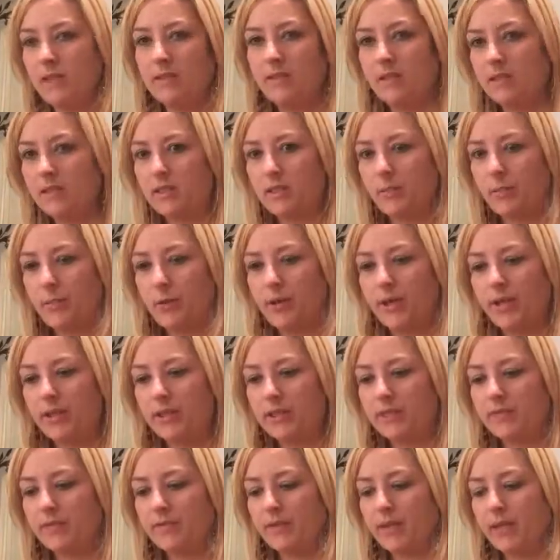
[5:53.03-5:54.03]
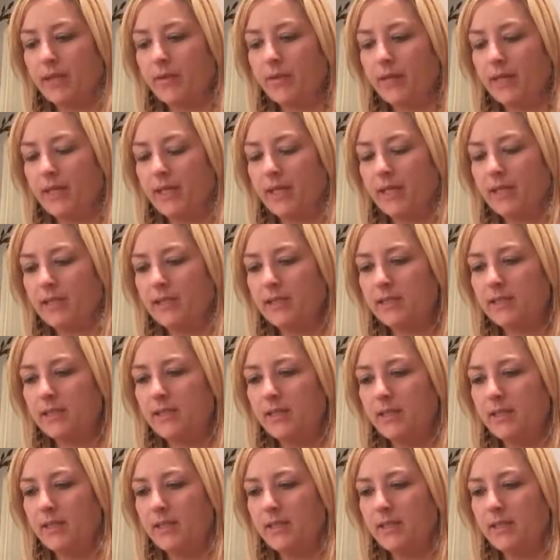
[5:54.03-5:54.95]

that's the point of this video, I guess,